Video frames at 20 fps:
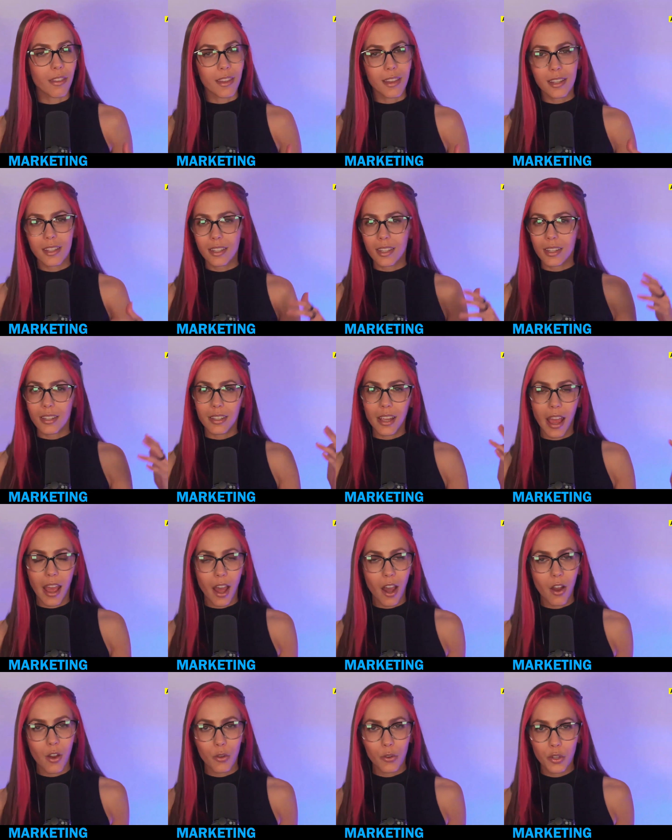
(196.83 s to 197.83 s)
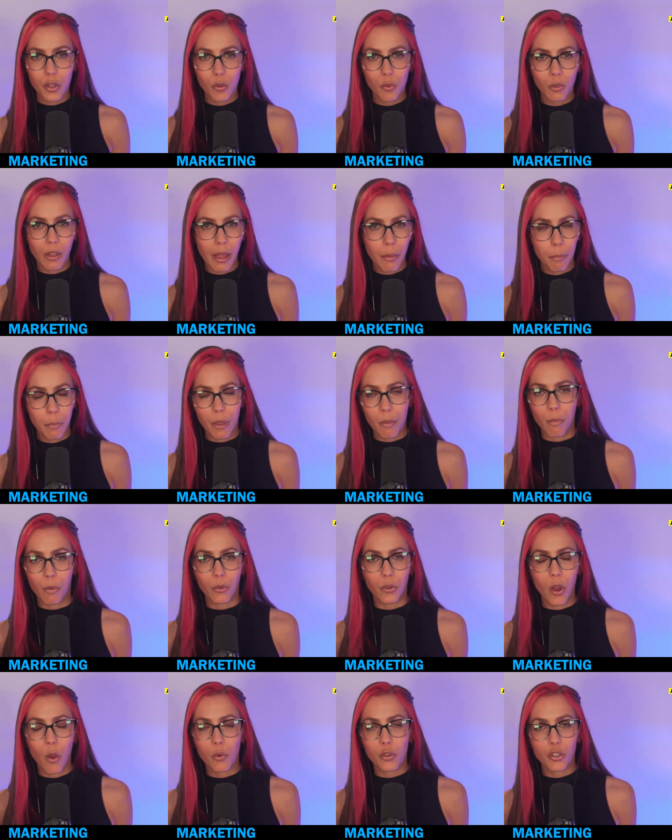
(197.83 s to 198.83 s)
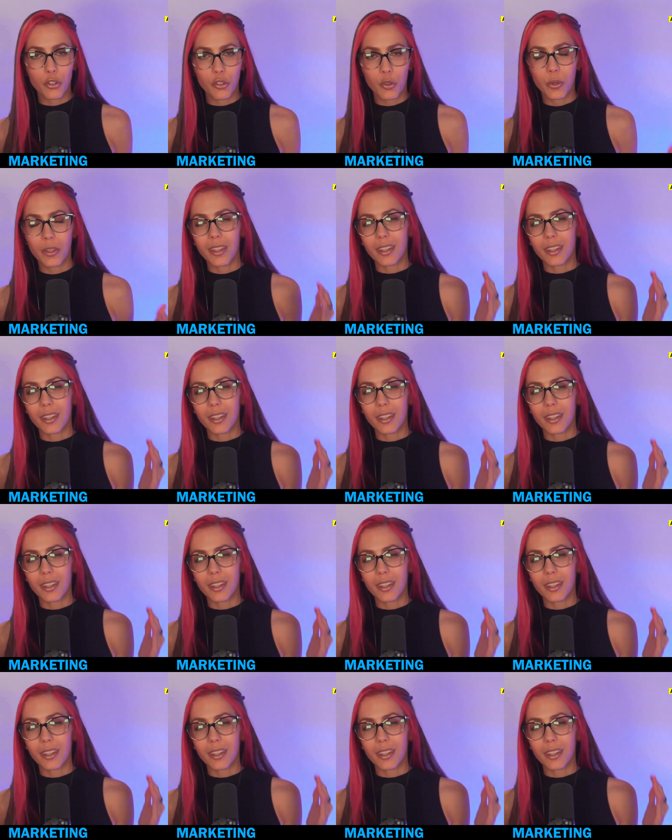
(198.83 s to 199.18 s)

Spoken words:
this is how you let people know what you're doing.